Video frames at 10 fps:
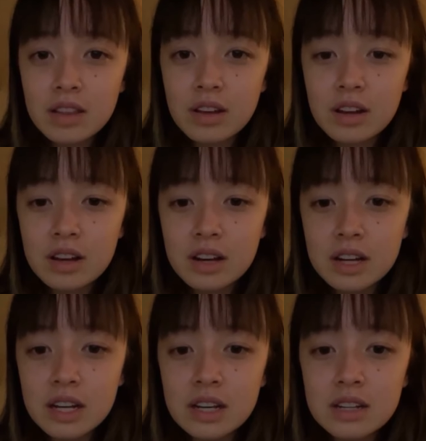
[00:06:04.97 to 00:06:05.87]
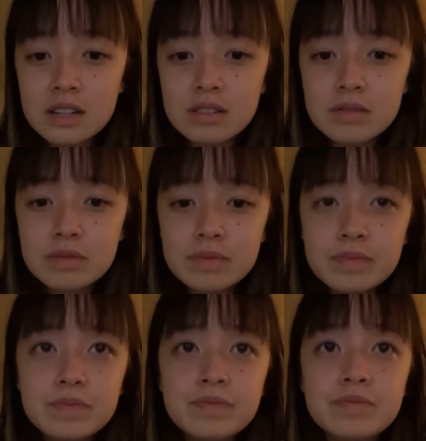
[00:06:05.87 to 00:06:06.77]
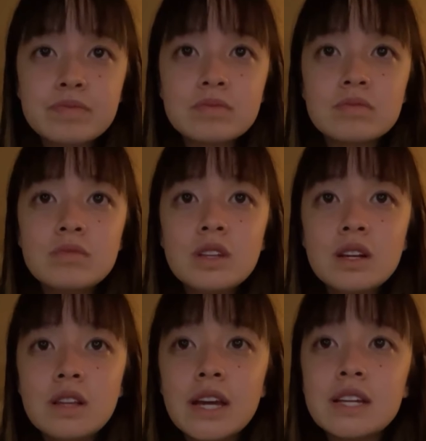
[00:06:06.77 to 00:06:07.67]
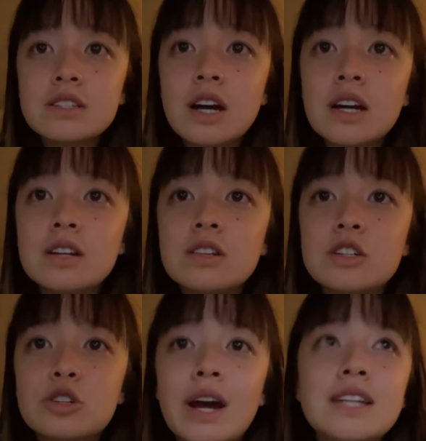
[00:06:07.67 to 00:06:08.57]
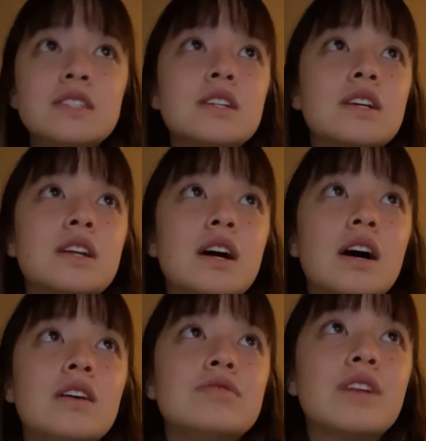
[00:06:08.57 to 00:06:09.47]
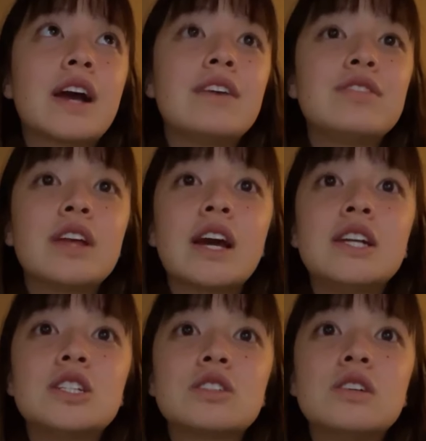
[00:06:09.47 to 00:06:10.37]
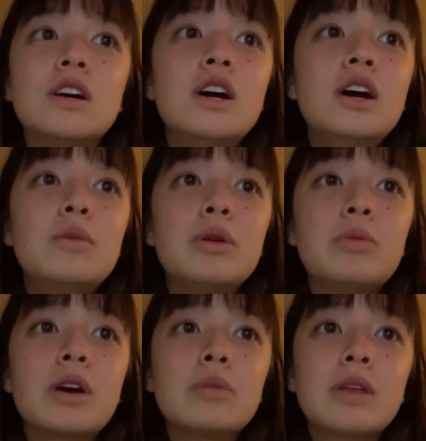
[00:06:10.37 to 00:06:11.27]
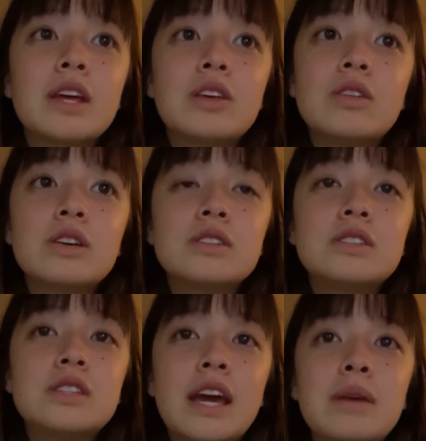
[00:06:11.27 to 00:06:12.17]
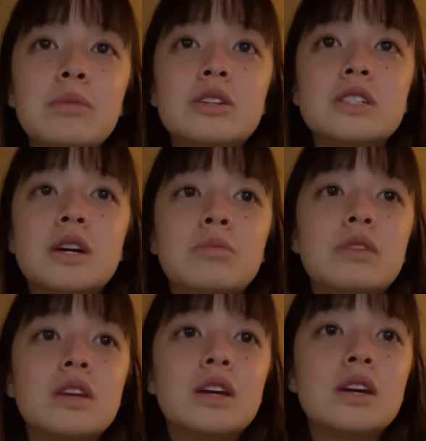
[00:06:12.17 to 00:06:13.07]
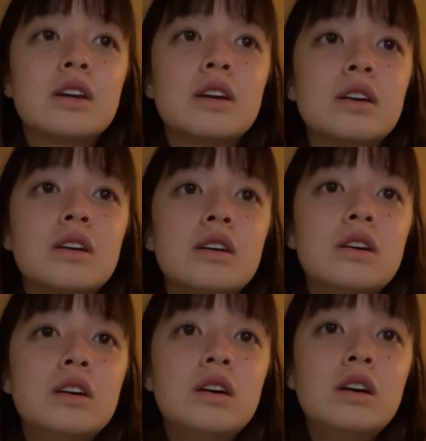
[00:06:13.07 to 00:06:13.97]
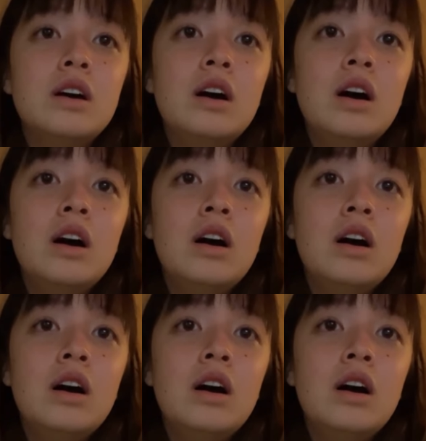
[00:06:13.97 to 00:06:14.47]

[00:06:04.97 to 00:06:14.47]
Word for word: gonna look good in this first episode. I'm like, my face isn't gonna look good. Like, it's not gonna look drastic enough. Like, I feel like I just look, people are